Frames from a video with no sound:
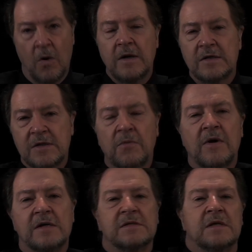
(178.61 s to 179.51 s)
What does the
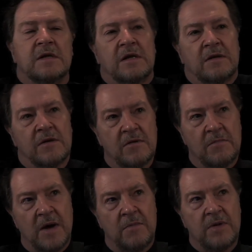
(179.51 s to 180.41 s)
president need to do, in
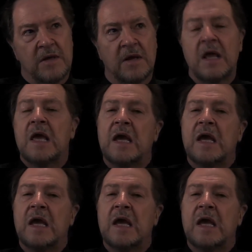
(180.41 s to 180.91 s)
my opinion?